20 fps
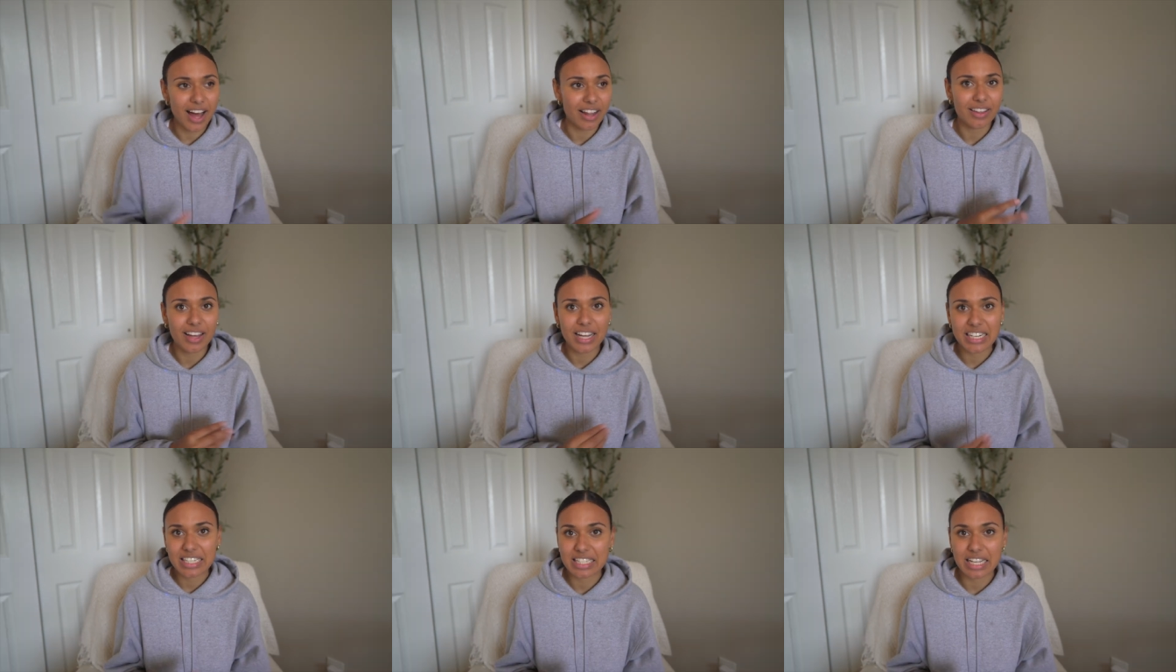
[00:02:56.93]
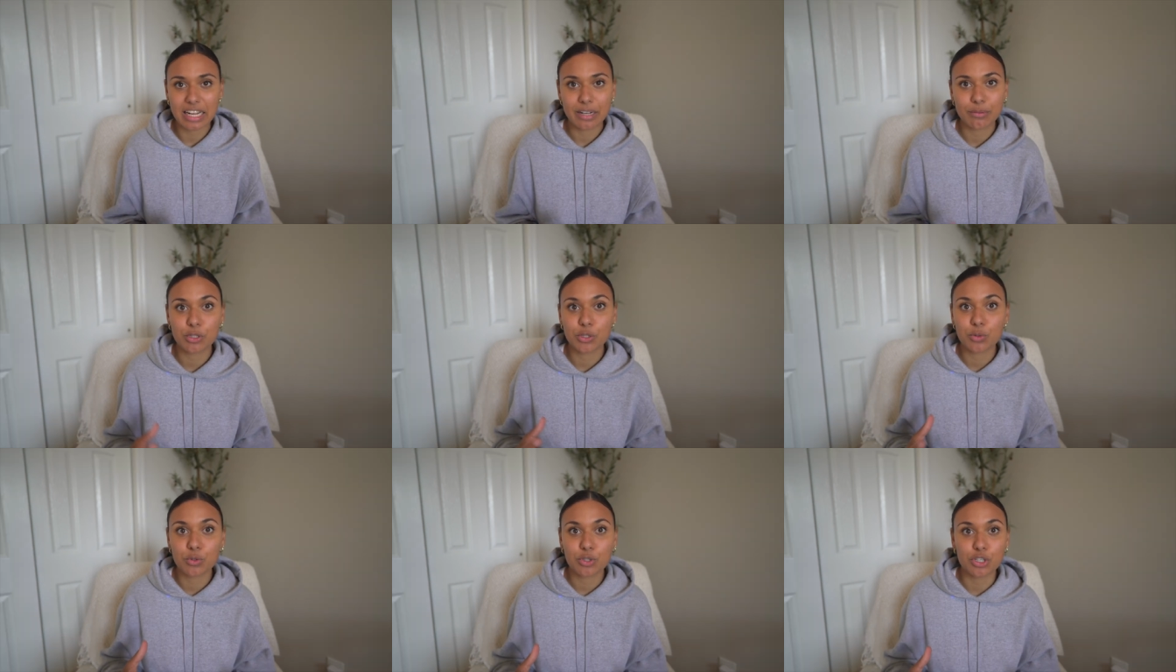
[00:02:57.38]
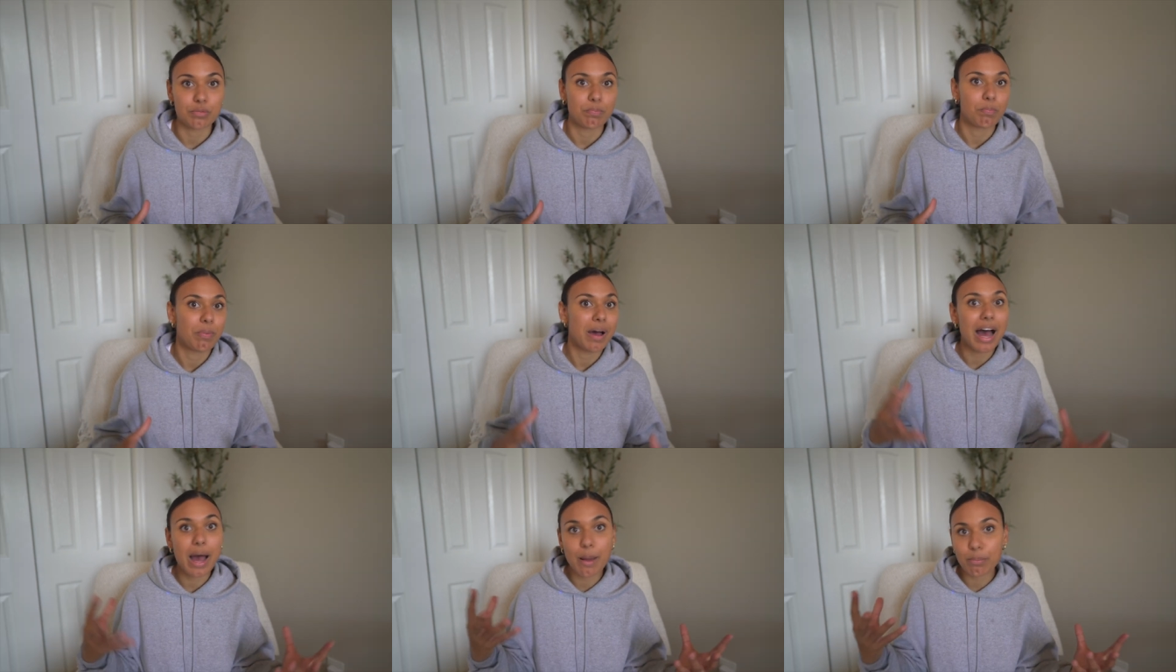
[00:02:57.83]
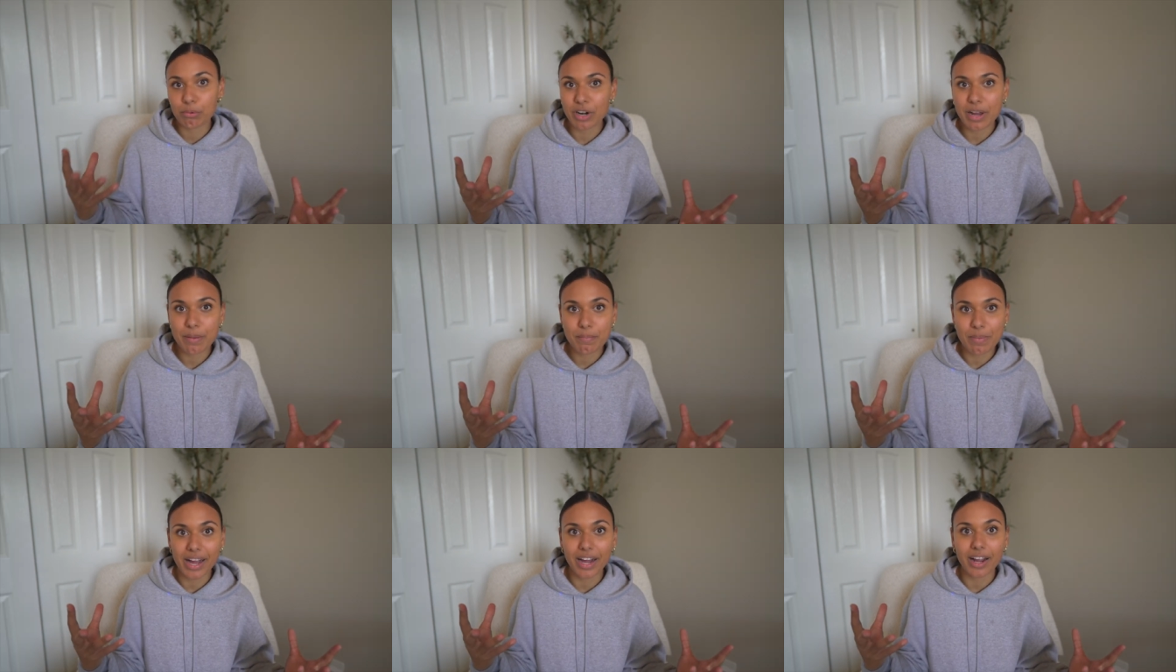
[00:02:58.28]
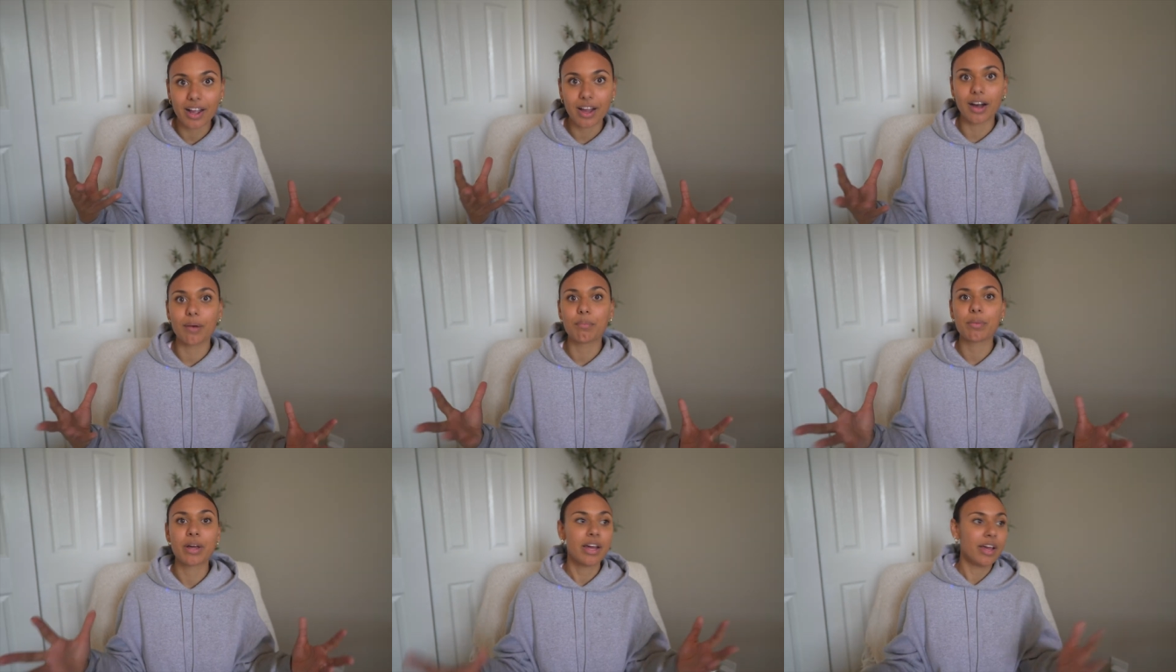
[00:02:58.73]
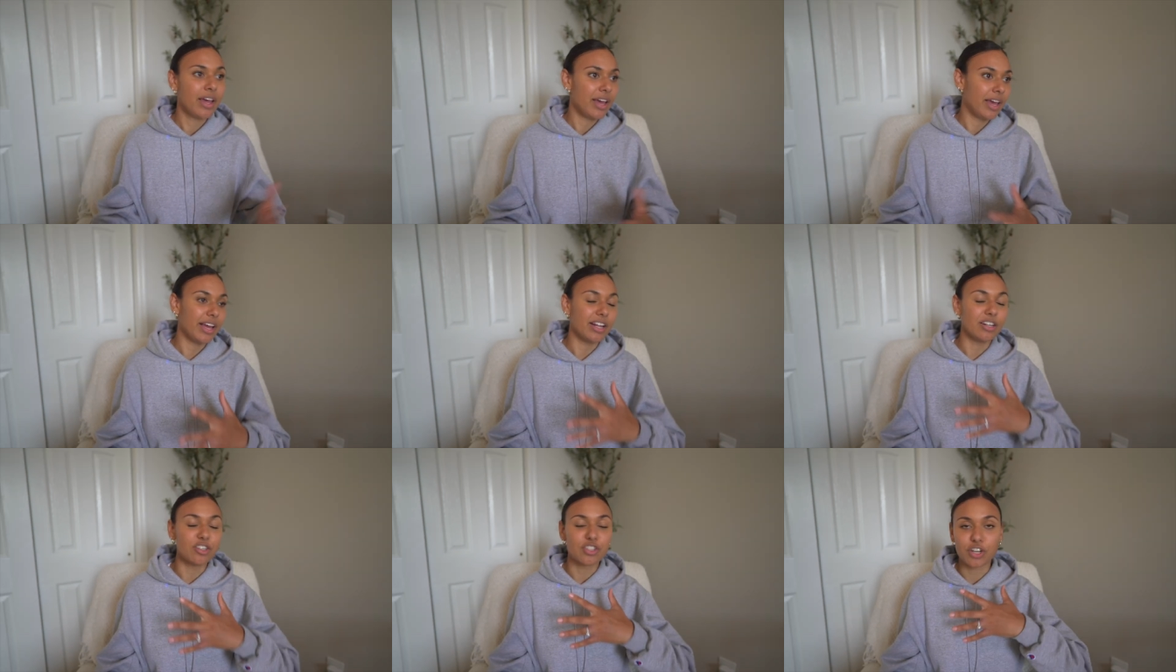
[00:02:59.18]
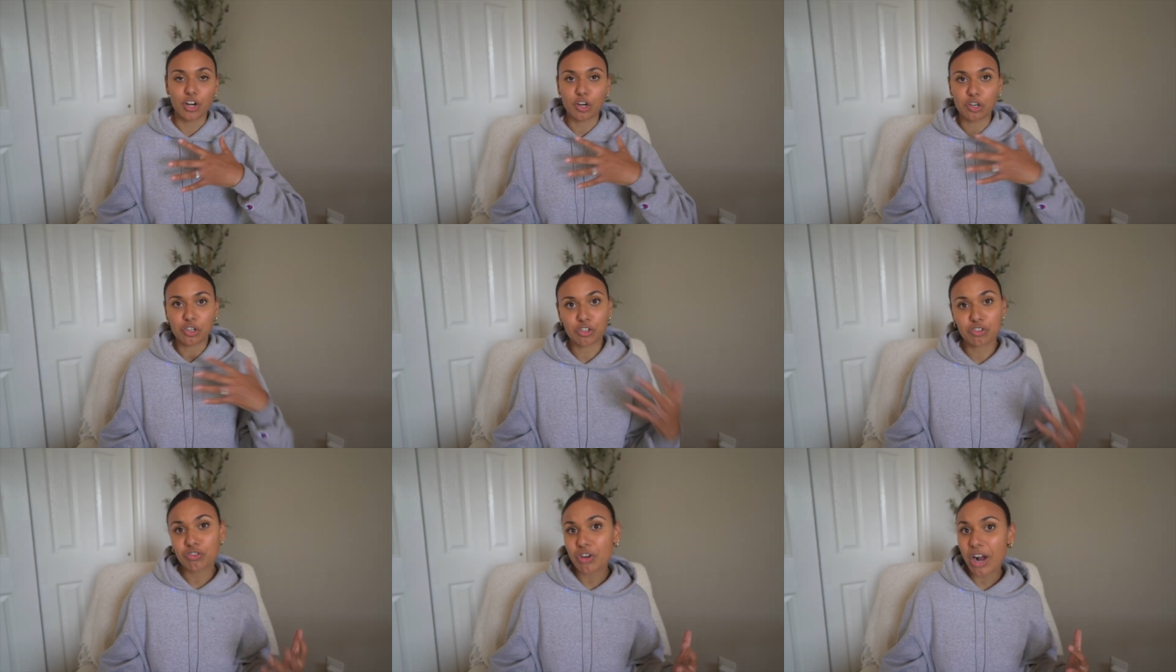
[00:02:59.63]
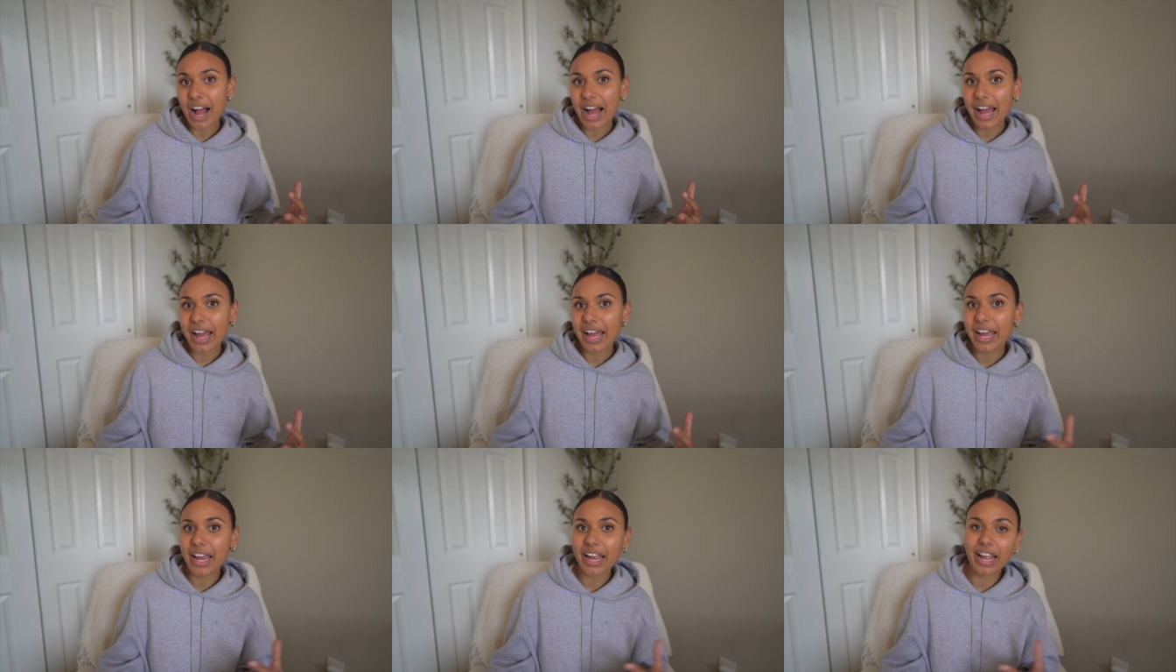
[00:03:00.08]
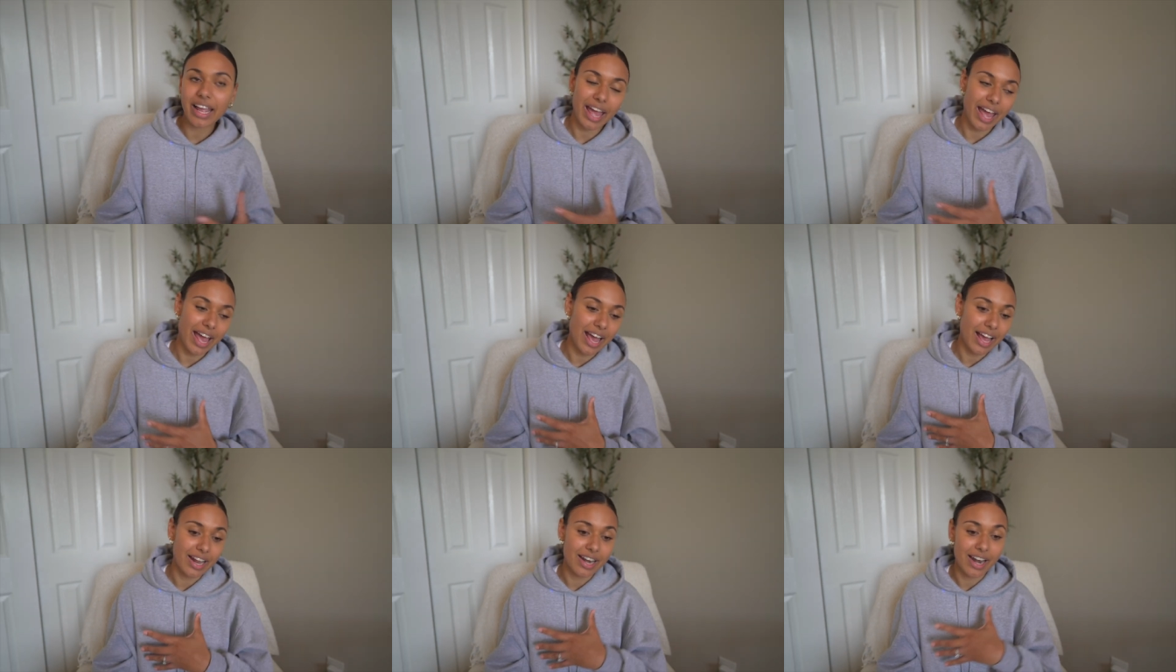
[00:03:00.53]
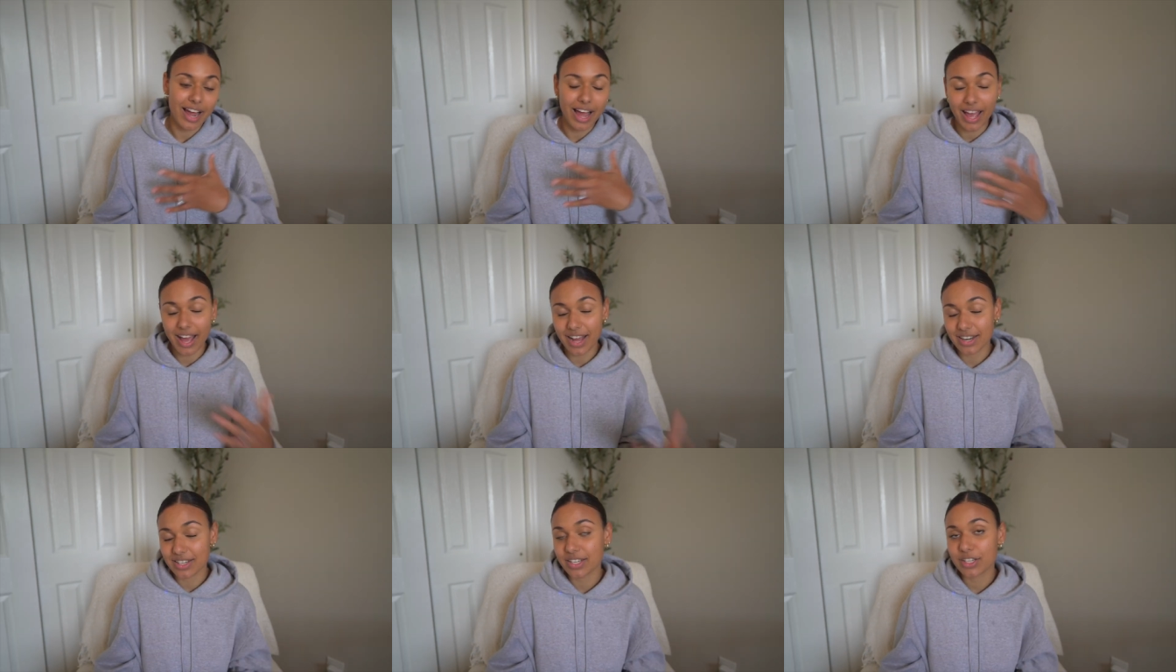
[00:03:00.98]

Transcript: A lot of times she would just pop right back up and start crying, and I had